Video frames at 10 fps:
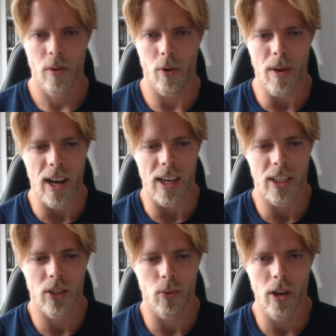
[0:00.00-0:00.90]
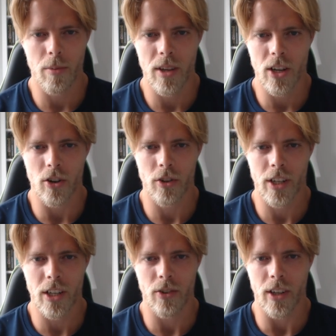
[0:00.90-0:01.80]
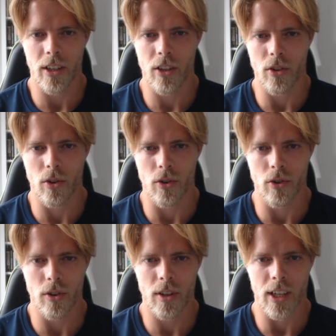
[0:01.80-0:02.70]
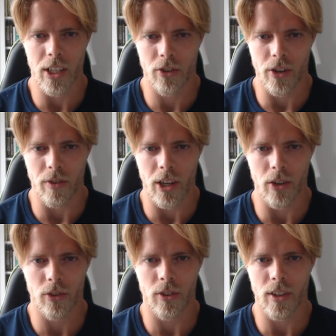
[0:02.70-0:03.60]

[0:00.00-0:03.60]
From Alex: will you be continuing your history videos?